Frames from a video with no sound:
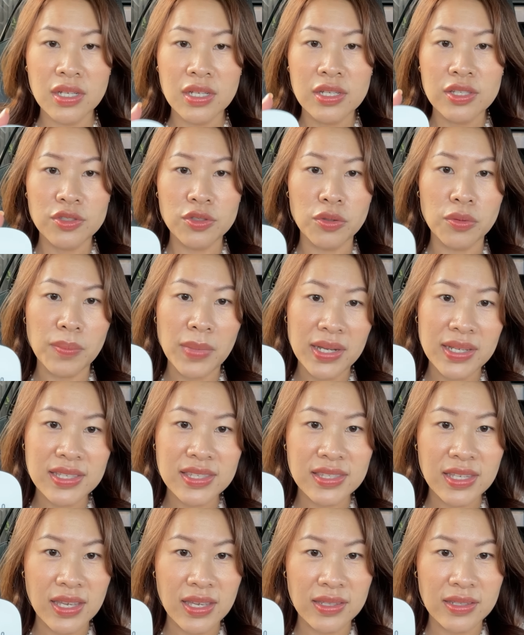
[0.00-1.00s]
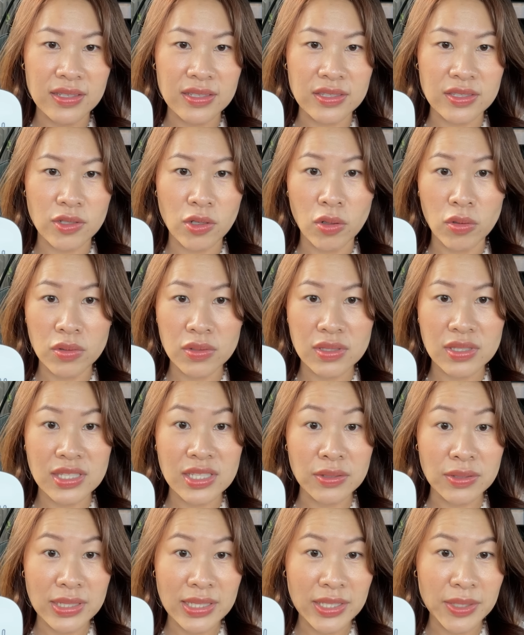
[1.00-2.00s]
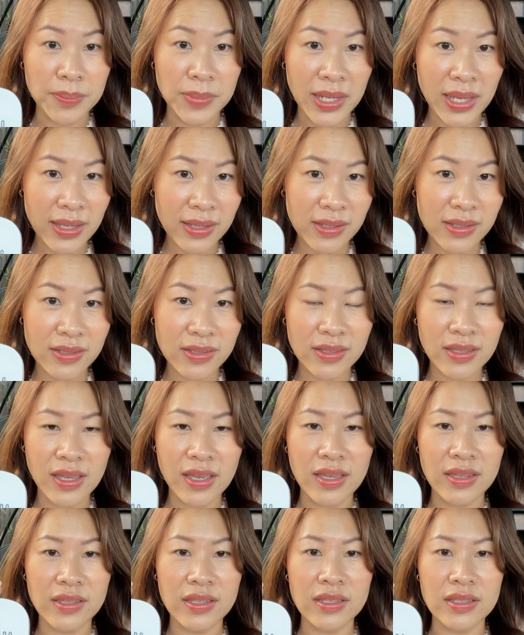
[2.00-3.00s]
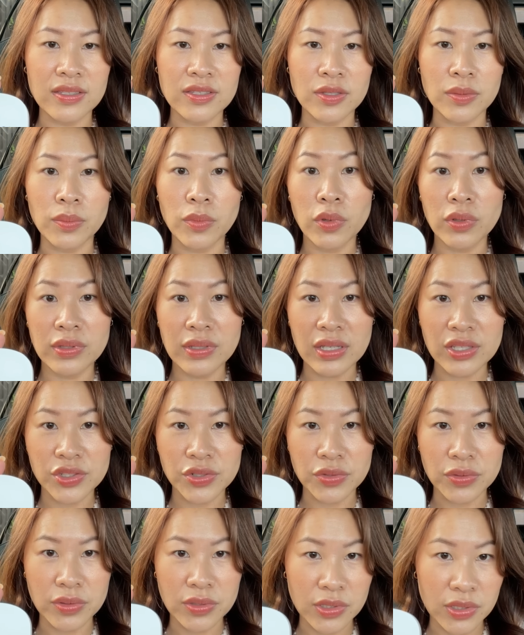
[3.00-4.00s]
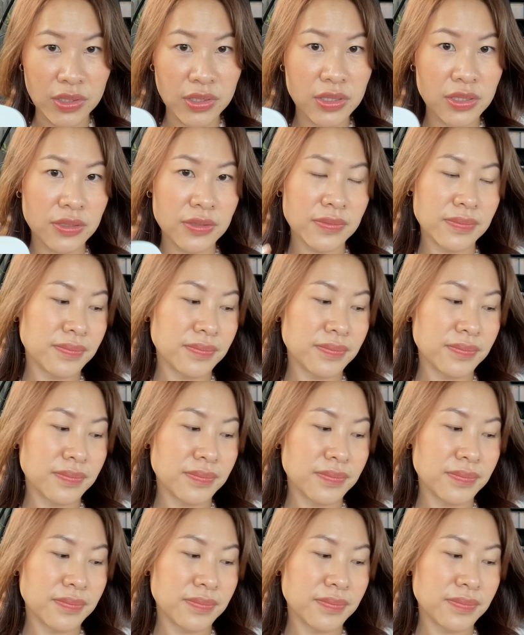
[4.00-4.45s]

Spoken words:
So my set is called Silky Black and it is a more natural look.